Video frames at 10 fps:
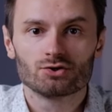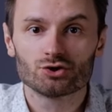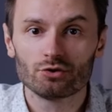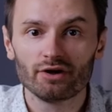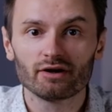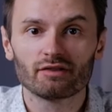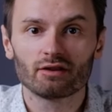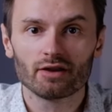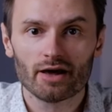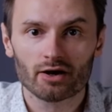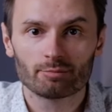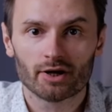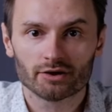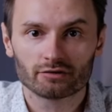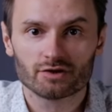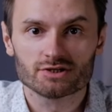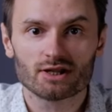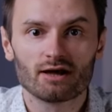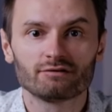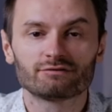During the latter part of his
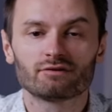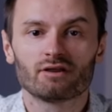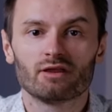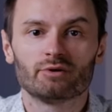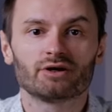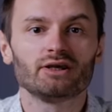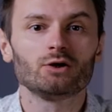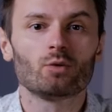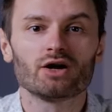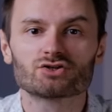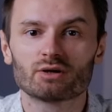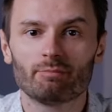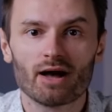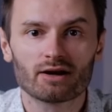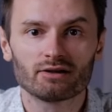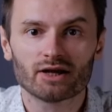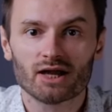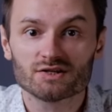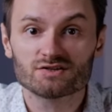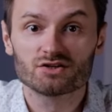life, the Marquis waged a battle
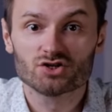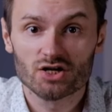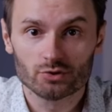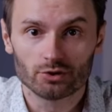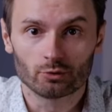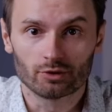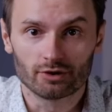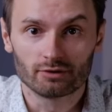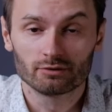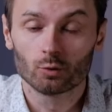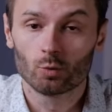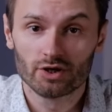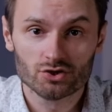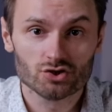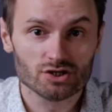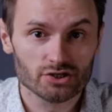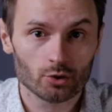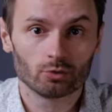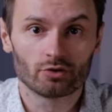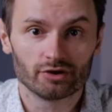against the Jesuit order, which, as you
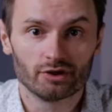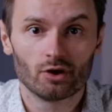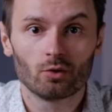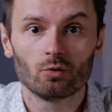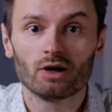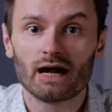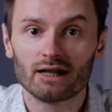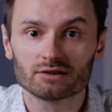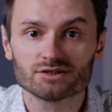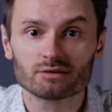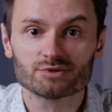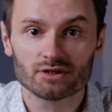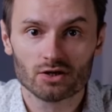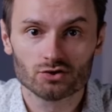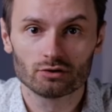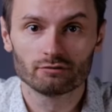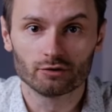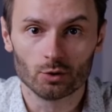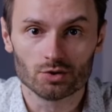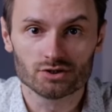already know, held substantial
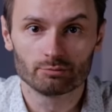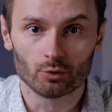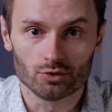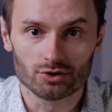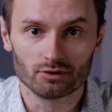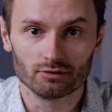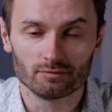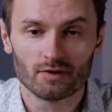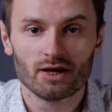influence in Portugal.